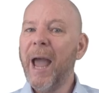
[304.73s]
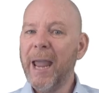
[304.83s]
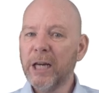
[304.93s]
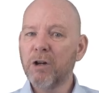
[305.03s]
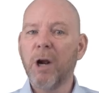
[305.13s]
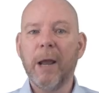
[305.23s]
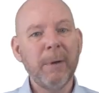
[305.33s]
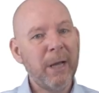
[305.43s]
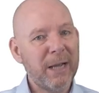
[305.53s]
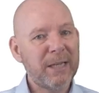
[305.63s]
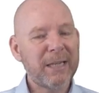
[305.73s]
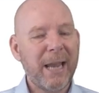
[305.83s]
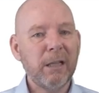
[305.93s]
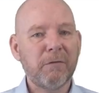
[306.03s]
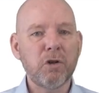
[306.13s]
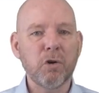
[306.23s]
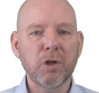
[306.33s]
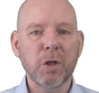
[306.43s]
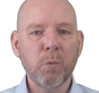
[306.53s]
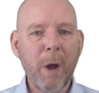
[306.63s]
hate crime, and sale of
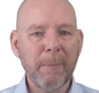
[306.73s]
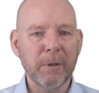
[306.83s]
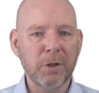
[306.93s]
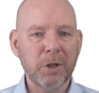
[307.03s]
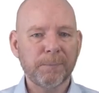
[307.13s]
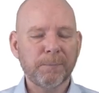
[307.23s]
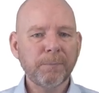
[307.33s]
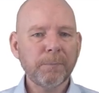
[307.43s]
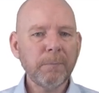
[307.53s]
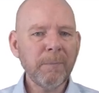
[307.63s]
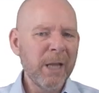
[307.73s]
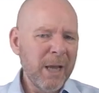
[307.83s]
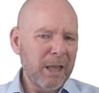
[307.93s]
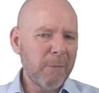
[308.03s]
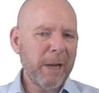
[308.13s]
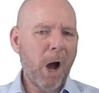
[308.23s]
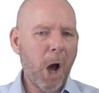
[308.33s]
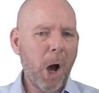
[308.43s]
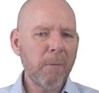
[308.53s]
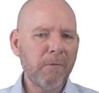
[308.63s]
drugs and weapons. There'll be
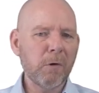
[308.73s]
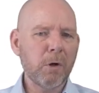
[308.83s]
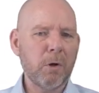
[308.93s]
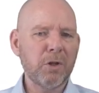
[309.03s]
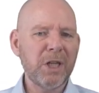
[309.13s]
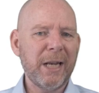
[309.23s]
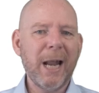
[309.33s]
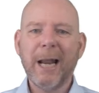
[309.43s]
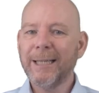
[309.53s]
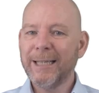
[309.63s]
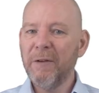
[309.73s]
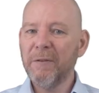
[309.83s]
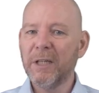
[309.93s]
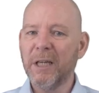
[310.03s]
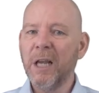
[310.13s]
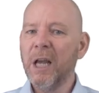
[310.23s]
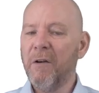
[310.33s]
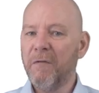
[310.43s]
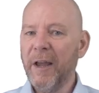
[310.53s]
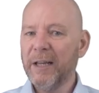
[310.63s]
harmful content and activity
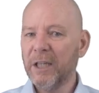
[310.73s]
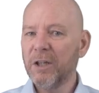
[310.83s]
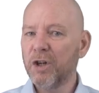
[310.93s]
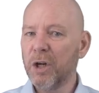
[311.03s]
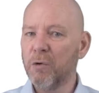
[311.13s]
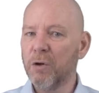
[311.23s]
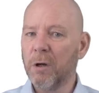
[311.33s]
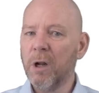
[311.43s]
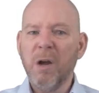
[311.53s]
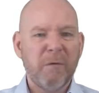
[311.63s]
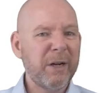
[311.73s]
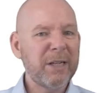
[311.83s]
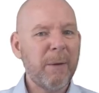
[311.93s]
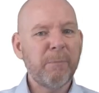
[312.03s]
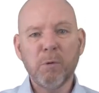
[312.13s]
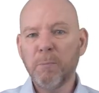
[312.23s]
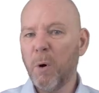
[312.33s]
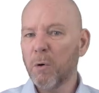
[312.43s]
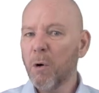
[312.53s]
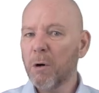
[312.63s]
affecting children, for example,
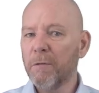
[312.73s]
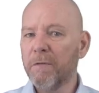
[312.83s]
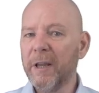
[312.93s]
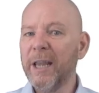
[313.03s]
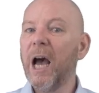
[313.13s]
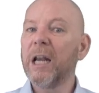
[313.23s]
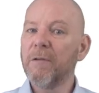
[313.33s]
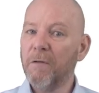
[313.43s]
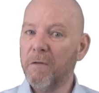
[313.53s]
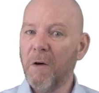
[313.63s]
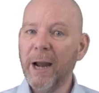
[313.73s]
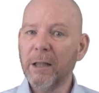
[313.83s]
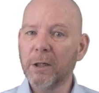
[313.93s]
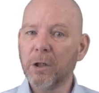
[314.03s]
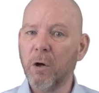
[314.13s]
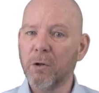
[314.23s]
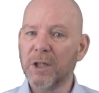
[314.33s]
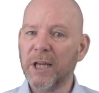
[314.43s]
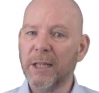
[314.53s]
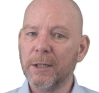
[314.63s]
pornography and violent
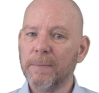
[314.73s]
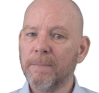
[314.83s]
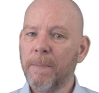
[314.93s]
content.